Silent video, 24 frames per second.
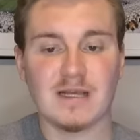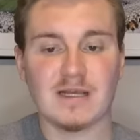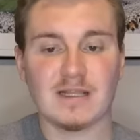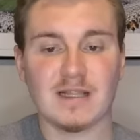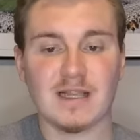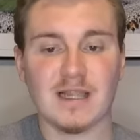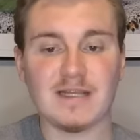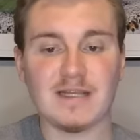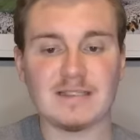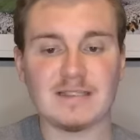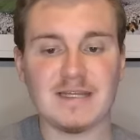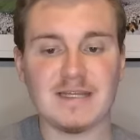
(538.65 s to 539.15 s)

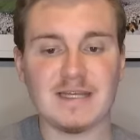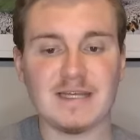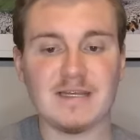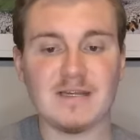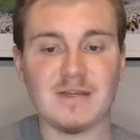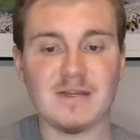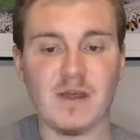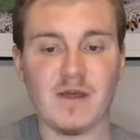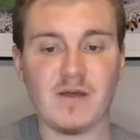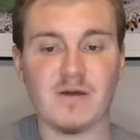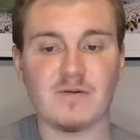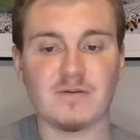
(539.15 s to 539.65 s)
LinkedIn
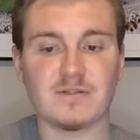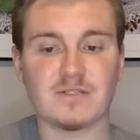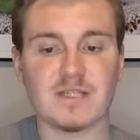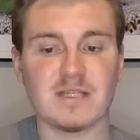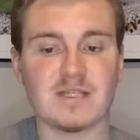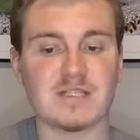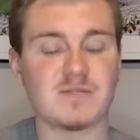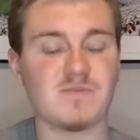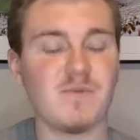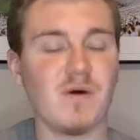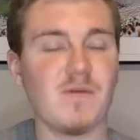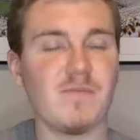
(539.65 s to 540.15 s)
knows
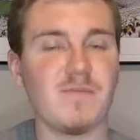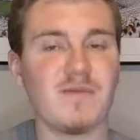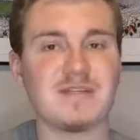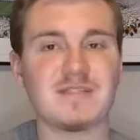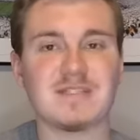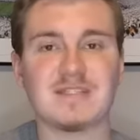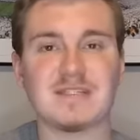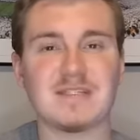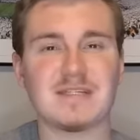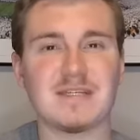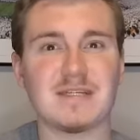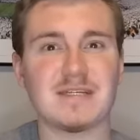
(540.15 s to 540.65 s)
that small
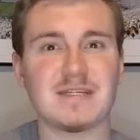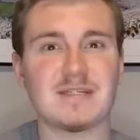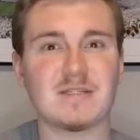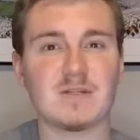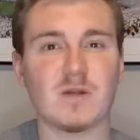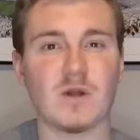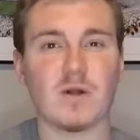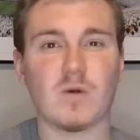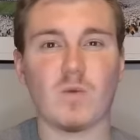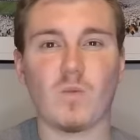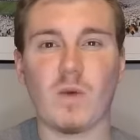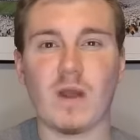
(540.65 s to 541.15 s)
businesses
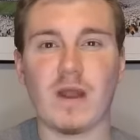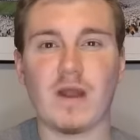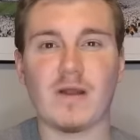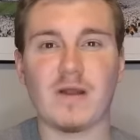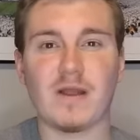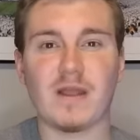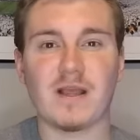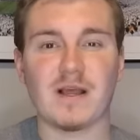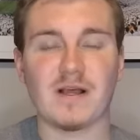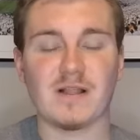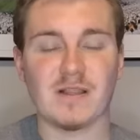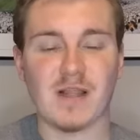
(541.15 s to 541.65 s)
are
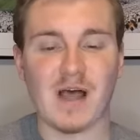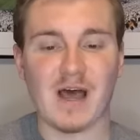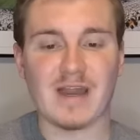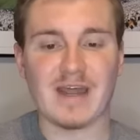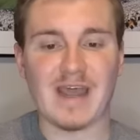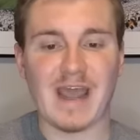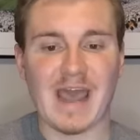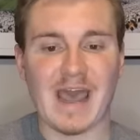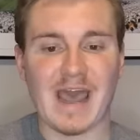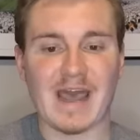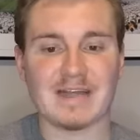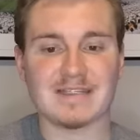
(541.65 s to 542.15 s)
wearing a lot
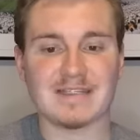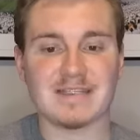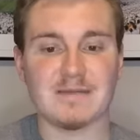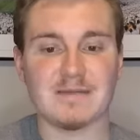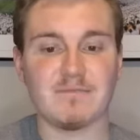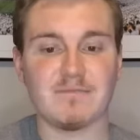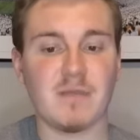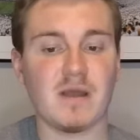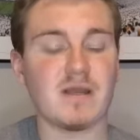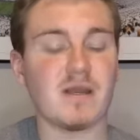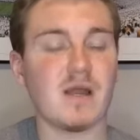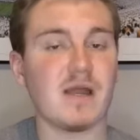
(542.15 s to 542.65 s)
of hats
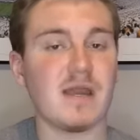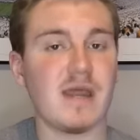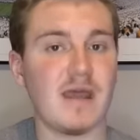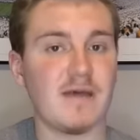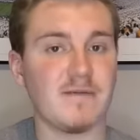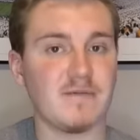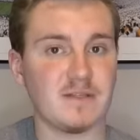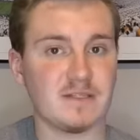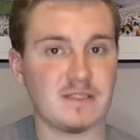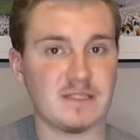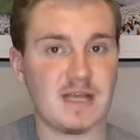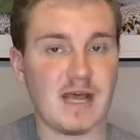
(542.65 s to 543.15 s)
and might not
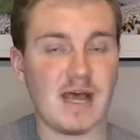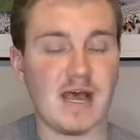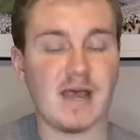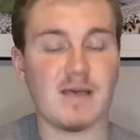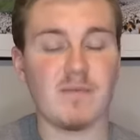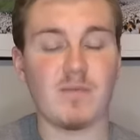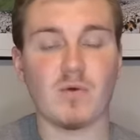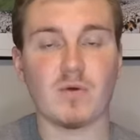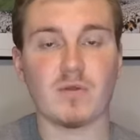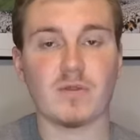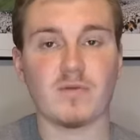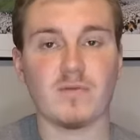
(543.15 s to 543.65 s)
have the
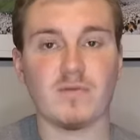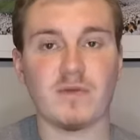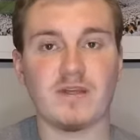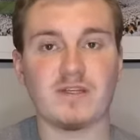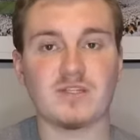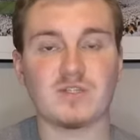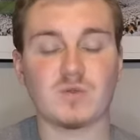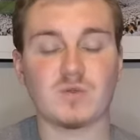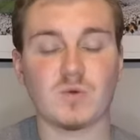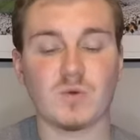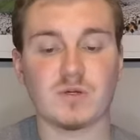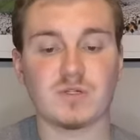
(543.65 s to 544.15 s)
time or the
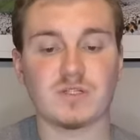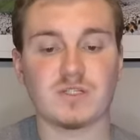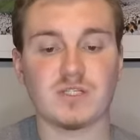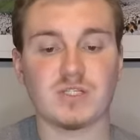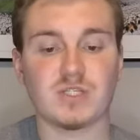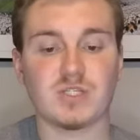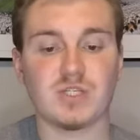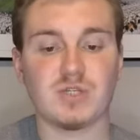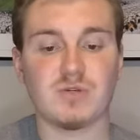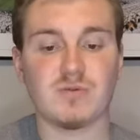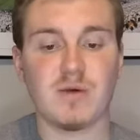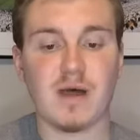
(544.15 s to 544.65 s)

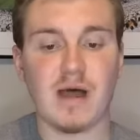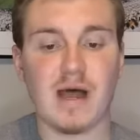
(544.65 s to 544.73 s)
resources to